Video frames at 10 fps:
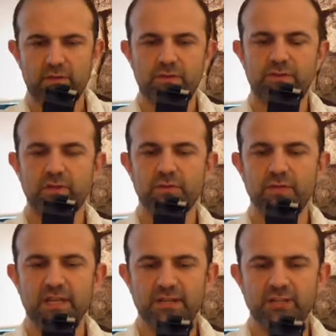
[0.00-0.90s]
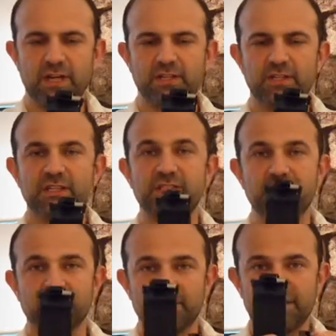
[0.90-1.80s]
so you can change the
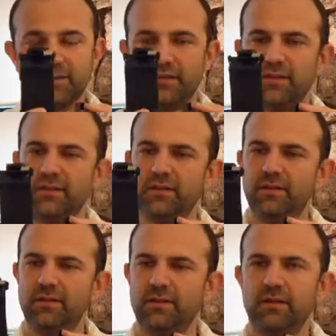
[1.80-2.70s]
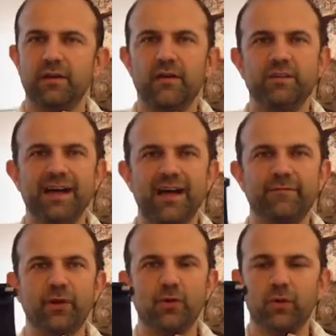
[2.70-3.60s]
distance of the
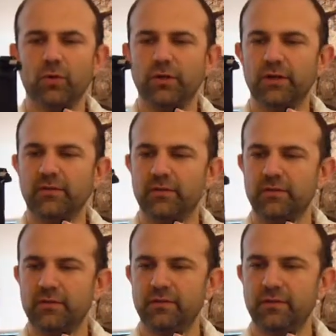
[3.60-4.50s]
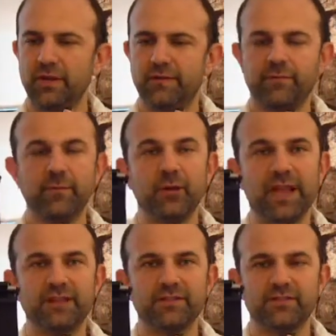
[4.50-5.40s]
iPhone holder from your
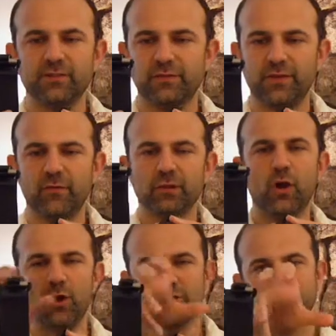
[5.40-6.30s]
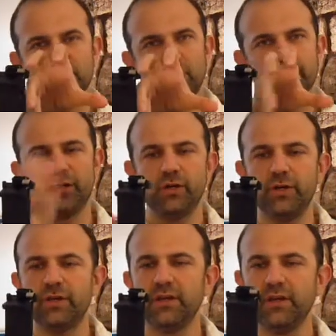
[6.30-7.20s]
lens. So if you have a large lens with a big
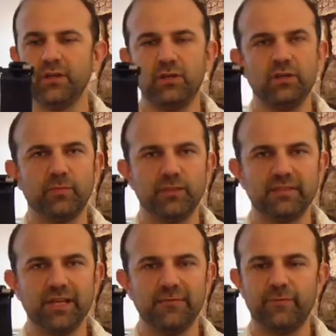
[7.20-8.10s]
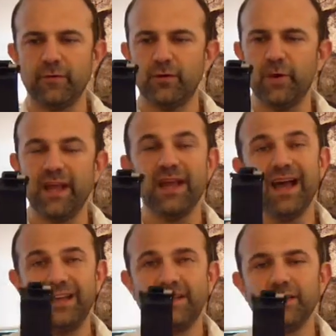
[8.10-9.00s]
hood, you can put it slightly further away.
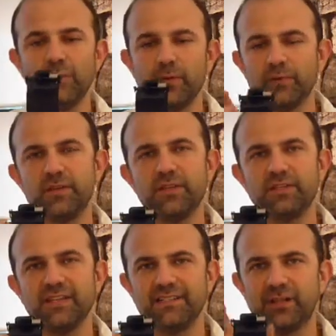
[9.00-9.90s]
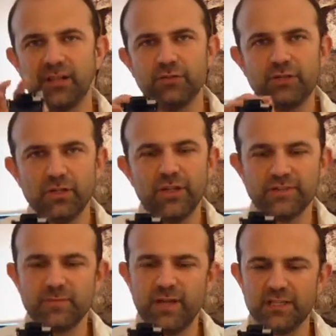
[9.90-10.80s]
Ideally, you want to put this as close to your
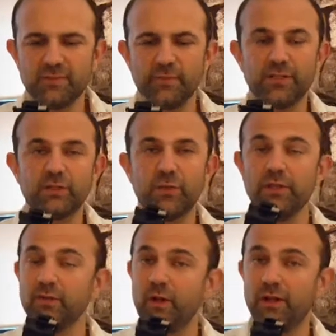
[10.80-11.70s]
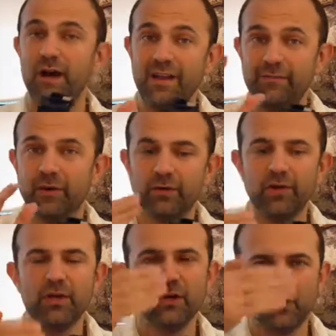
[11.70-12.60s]
lens as possible because you want your iPhone
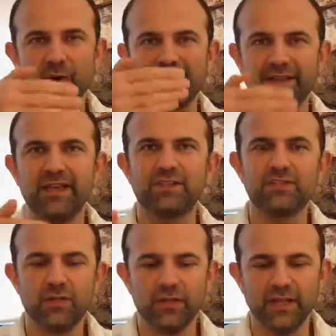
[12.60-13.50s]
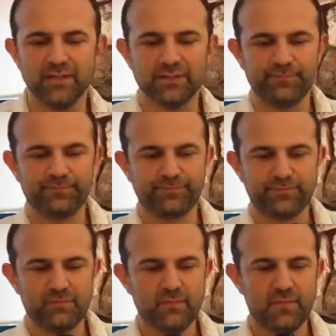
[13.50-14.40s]
directly next to your lens.
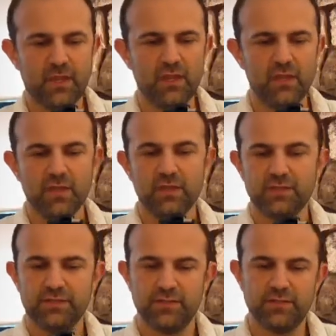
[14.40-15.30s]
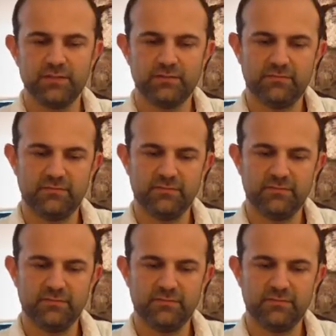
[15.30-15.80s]
So